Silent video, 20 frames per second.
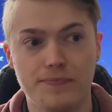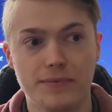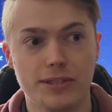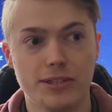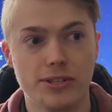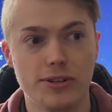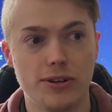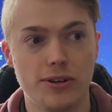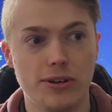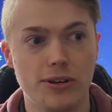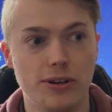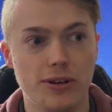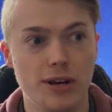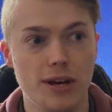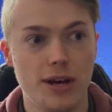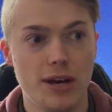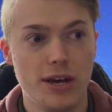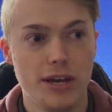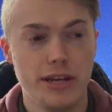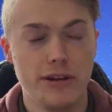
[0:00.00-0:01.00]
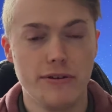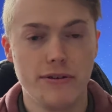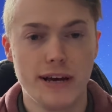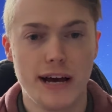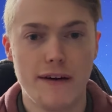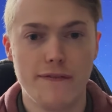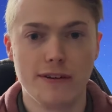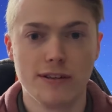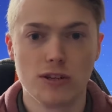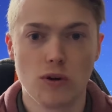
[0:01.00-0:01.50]
So you're
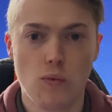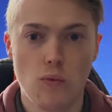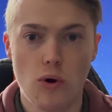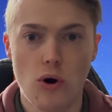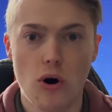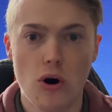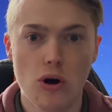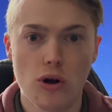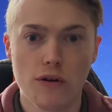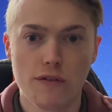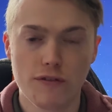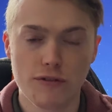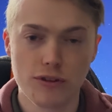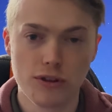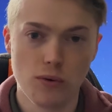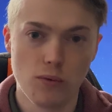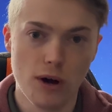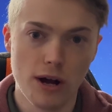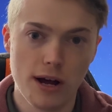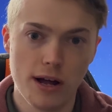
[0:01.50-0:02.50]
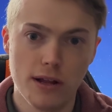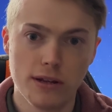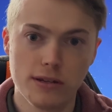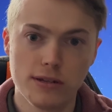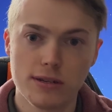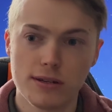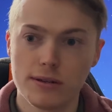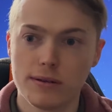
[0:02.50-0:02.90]
having to walk through the world,